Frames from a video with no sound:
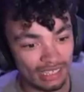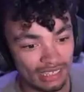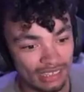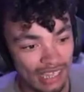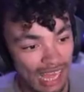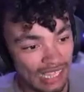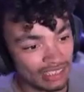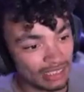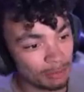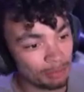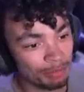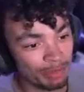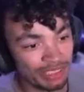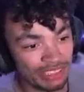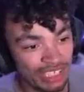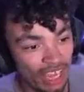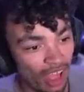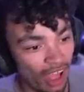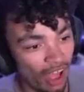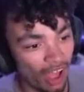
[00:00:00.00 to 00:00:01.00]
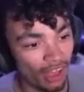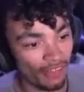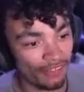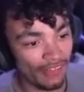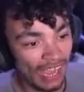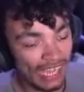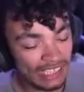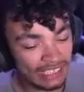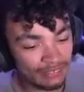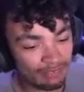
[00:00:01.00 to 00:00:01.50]
That's bizarre.
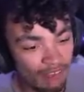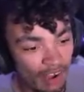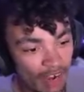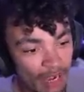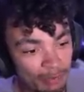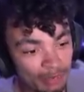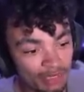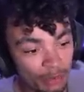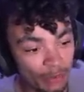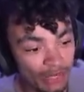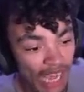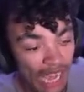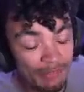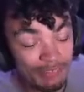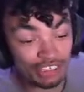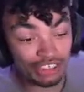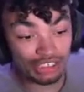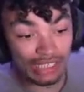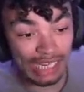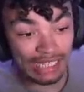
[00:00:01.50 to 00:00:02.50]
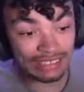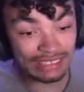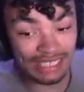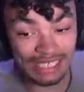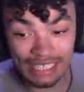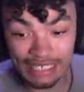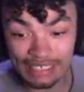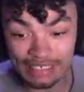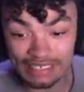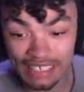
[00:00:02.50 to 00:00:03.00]
That is very bizarre. We can't even change
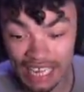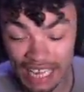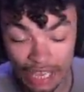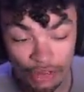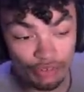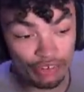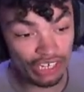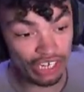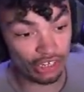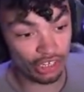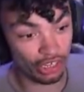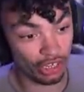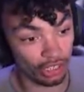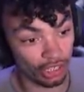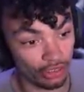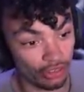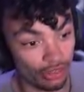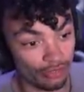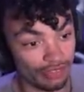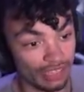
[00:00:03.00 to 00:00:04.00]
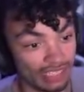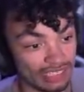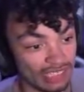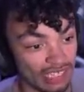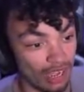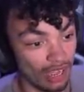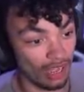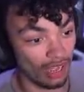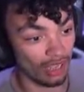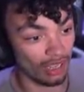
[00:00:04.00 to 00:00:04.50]
the interior color of this
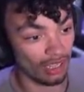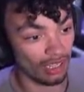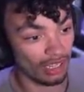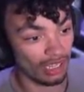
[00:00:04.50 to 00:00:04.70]
car.